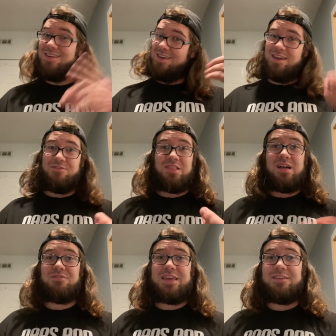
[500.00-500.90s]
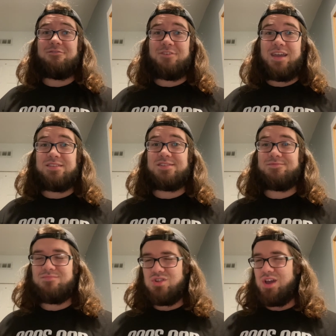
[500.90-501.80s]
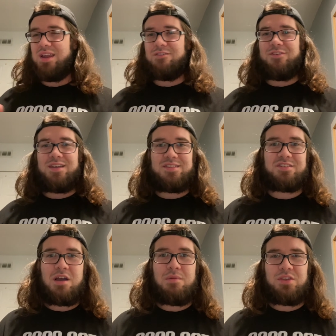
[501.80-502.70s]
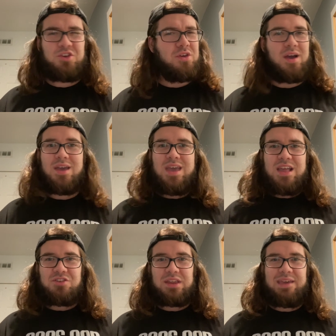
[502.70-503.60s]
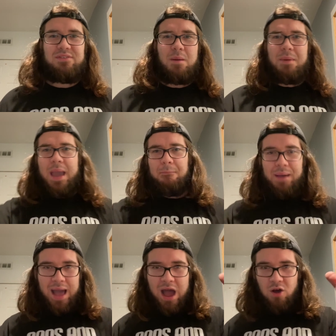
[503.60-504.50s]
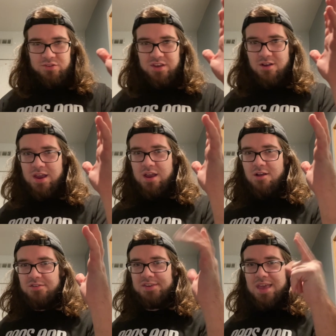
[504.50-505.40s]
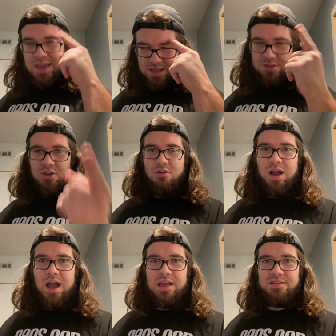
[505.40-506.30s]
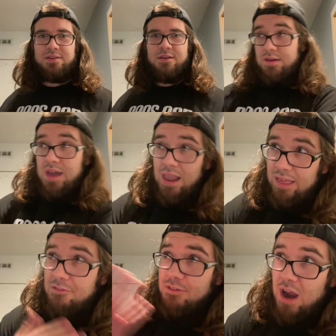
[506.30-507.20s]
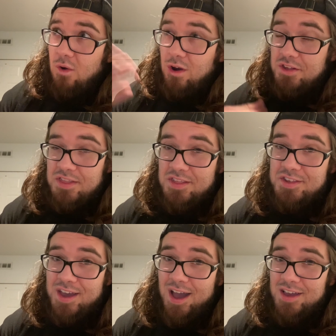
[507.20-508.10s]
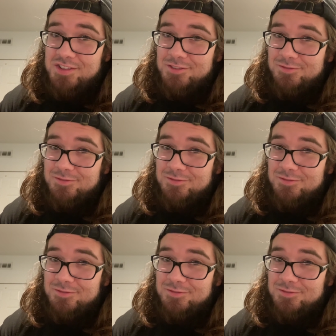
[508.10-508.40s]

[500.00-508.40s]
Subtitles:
If you loved Hidden Fates, Shining Fates is coming to you. It's going to give you a bang pow to your ears and to your eyes, kind of like fireworks in the skies.